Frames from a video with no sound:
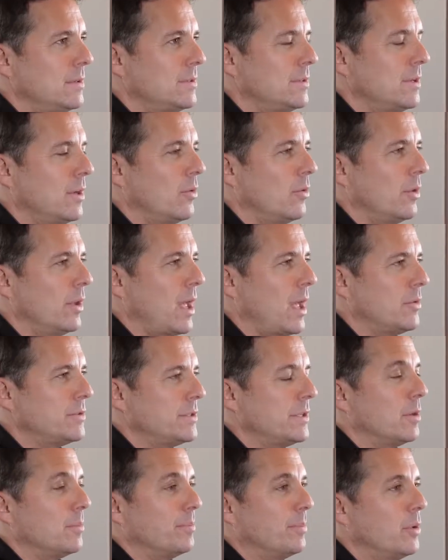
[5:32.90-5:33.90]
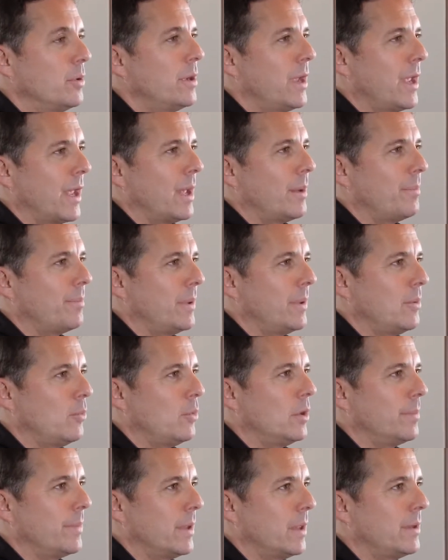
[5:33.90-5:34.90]
So I was in a boot camp in
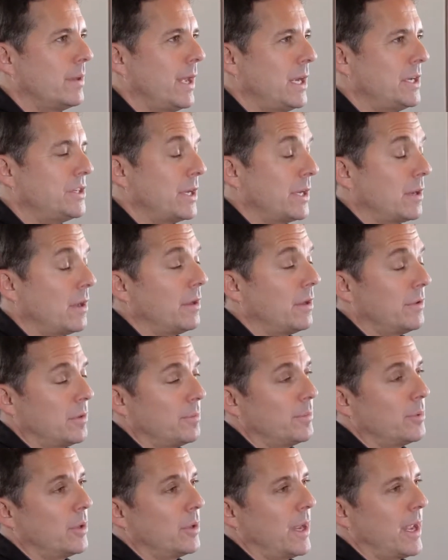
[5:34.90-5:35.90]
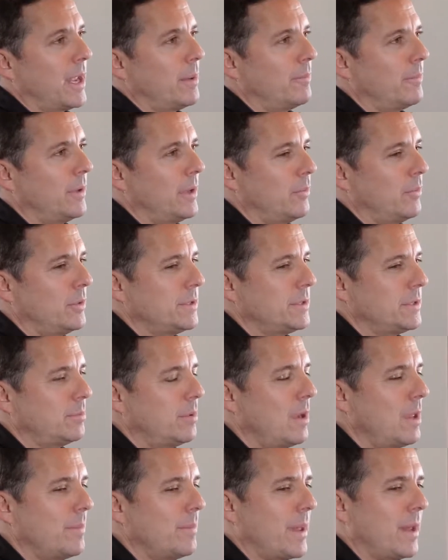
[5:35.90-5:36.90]
rehabilitation. I called it the boot camp. It was probably